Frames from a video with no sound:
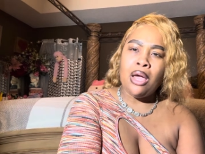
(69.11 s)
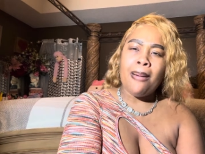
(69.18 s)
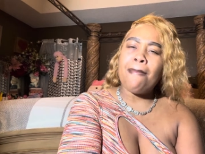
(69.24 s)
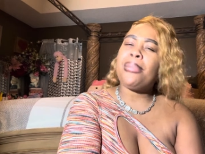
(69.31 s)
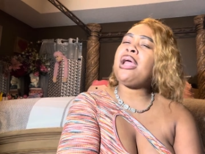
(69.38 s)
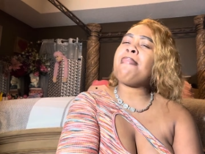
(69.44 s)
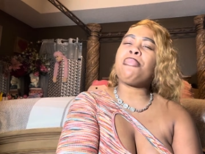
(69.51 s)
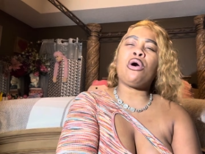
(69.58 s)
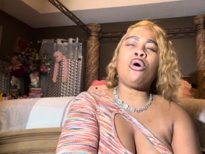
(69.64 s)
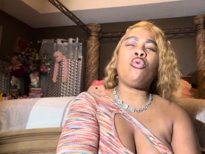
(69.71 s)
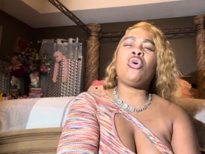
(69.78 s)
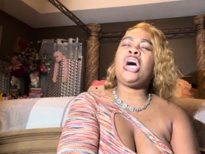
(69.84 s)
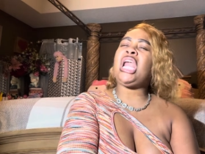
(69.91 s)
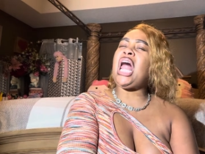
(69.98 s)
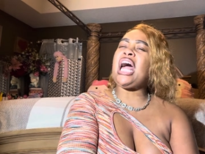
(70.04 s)
But I'm going
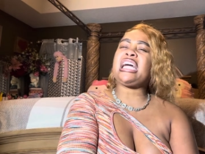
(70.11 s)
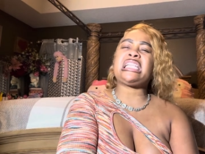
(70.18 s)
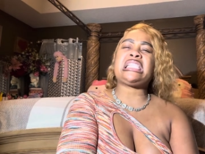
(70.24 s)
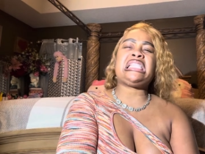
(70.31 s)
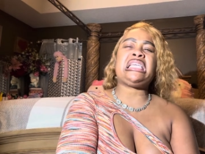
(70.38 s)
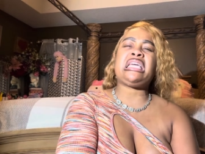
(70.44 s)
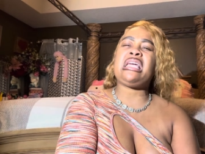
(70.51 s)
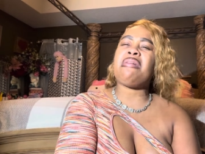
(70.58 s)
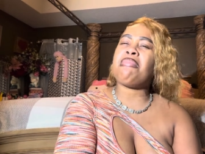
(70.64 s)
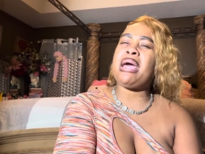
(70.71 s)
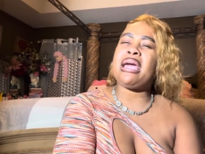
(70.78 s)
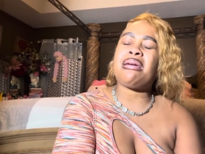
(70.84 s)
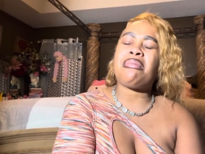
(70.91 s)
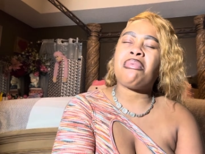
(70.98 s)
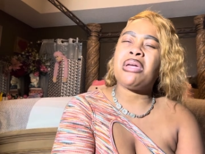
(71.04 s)
to clock tea,
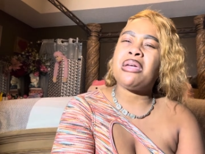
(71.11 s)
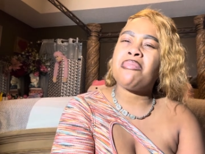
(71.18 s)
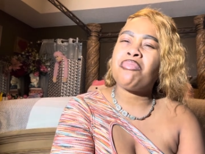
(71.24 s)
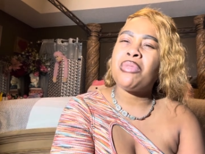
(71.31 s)
baby.